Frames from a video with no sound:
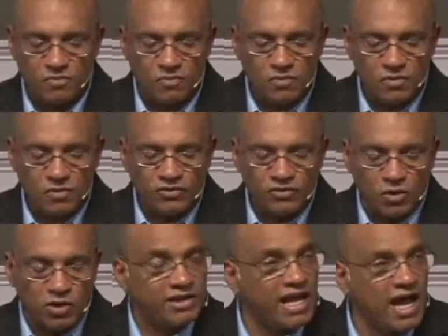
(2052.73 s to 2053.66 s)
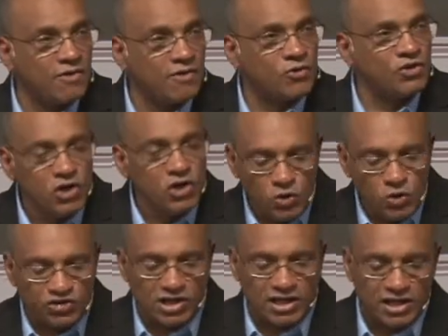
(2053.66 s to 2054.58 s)
so the devil
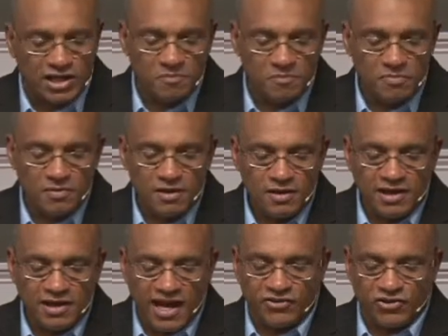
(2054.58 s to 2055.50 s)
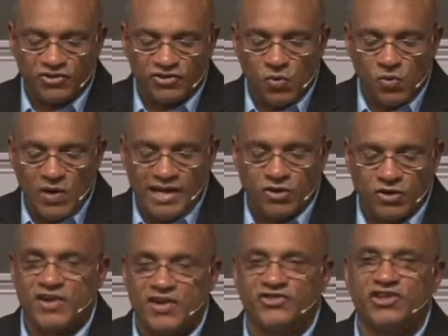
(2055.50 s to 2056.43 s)
usually catches the weak
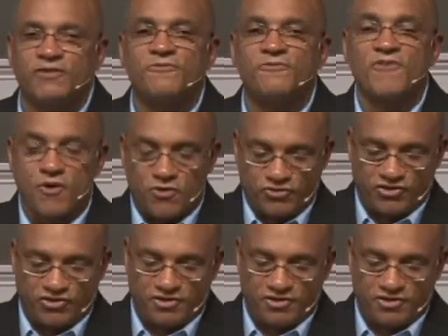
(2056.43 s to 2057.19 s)
Christian first.